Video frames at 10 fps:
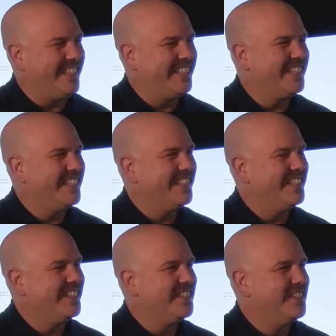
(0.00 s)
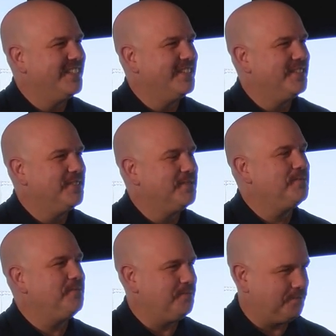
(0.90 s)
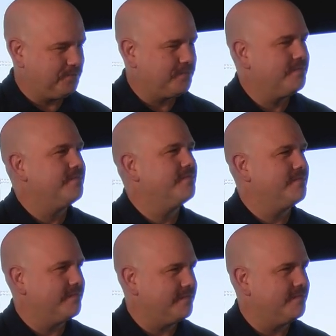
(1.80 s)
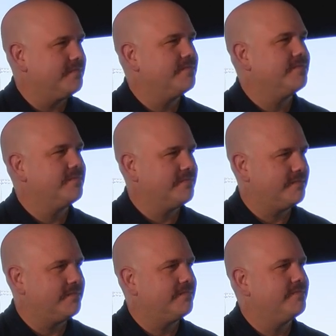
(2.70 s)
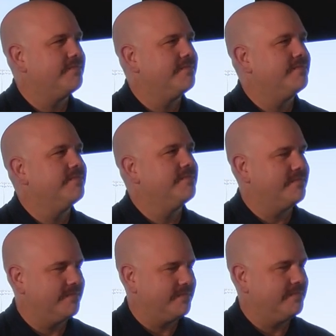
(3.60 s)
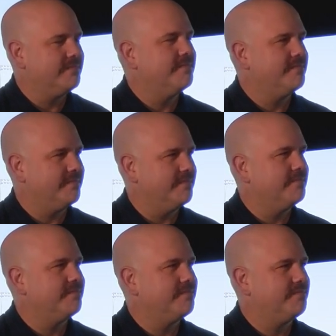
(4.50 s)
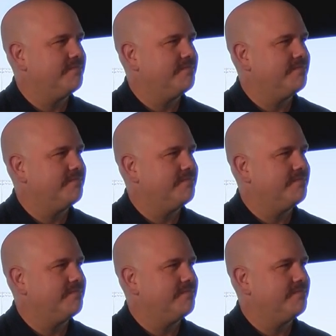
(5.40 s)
The person shown says nothing.